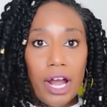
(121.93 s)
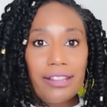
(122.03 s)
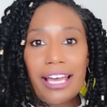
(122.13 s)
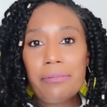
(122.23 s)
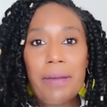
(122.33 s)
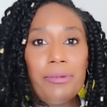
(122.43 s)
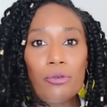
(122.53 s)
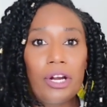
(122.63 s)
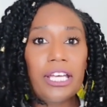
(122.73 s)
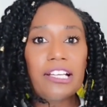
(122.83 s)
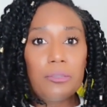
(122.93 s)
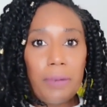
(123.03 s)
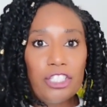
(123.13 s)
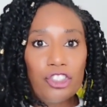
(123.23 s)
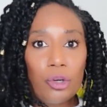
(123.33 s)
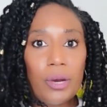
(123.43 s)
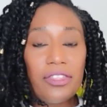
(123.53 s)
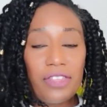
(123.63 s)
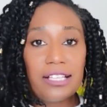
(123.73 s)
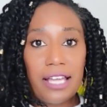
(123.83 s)
like maybe you're running a special
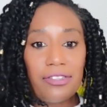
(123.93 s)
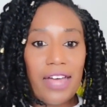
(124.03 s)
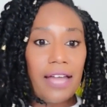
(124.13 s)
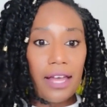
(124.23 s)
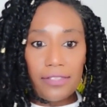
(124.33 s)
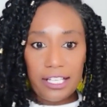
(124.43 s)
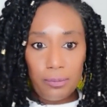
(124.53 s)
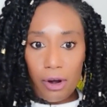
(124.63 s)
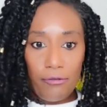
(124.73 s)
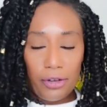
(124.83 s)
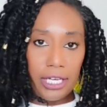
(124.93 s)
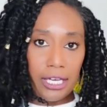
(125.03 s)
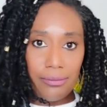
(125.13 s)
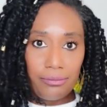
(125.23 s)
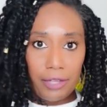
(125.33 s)
and things like that, like that's perfectly,